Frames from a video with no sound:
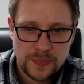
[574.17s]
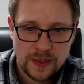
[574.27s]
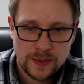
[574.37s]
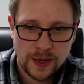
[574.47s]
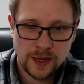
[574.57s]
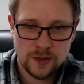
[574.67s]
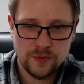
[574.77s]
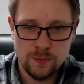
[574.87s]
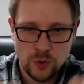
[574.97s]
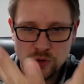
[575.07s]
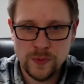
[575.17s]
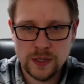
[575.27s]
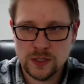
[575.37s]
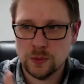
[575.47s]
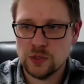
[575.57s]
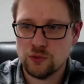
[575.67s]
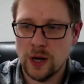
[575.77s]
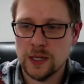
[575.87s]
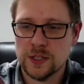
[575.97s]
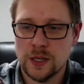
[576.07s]
that kind of movement as though he's
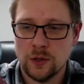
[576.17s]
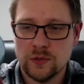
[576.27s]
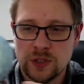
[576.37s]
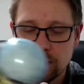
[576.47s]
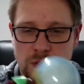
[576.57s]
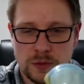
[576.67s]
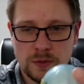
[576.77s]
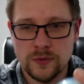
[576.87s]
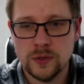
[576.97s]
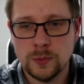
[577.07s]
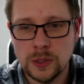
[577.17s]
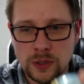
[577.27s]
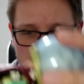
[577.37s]
rising, and obviously if you look at